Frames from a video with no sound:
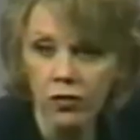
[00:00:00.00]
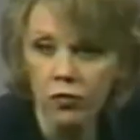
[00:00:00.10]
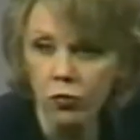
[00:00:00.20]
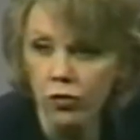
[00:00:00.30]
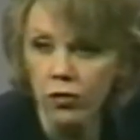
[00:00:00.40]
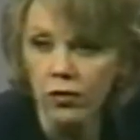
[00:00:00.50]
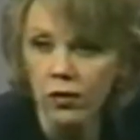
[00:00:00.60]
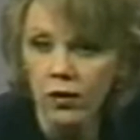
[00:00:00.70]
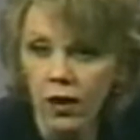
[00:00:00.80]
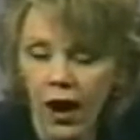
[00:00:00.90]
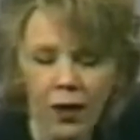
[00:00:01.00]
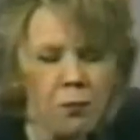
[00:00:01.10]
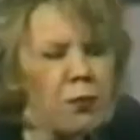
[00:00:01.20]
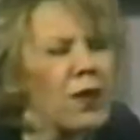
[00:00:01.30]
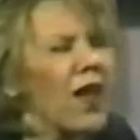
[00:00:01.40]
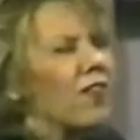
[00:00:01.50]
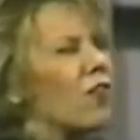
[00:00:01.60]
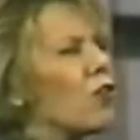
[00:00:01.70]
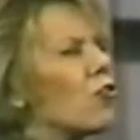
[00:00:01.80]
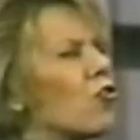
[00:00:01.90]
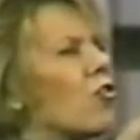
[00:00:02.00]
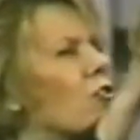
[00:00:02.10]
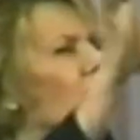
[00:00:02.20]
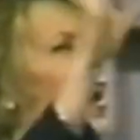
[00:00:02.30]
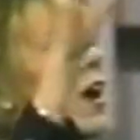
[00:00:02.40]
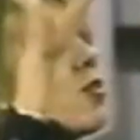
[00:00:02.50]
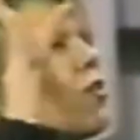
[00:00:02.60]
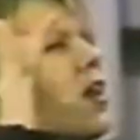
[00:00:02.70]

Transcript: this world. I bless your children. I